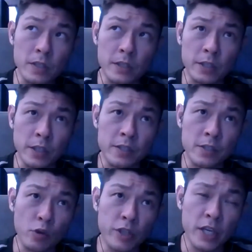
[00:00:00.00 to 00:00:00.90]
it's
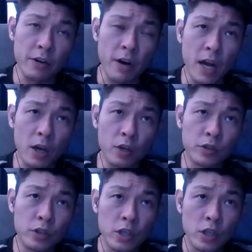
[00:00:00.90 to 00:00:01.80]
only
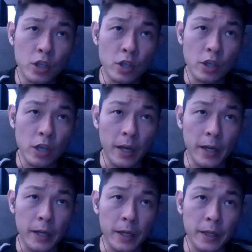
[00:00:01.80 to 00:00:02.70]
around
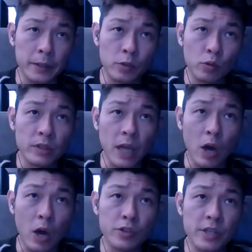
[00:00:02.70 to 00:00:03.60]

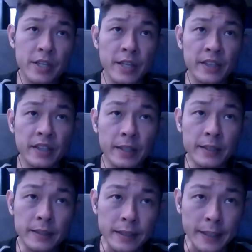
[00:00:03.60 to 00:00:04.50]

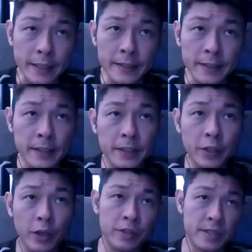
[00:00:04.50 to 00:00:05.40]
2013,
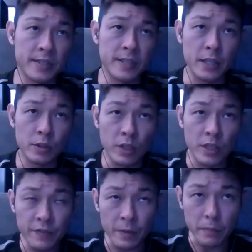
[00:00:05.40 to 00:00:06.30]
decided to
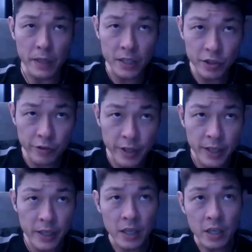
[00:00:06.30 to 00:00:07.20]
leave the
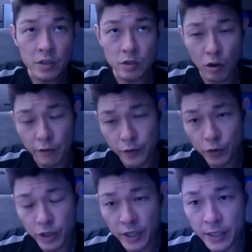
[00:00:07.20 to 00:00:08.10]
military, saw a
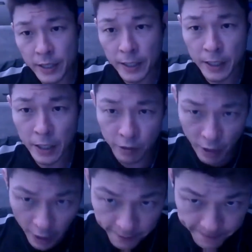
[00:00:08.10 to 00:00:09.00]
future in
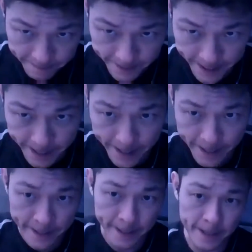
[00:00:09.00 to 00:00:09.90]
craft,
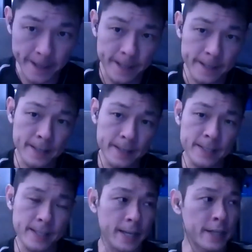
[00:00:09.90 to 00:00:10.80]
and
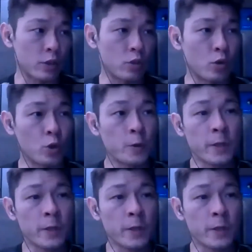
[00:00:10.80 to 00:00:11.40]
decided to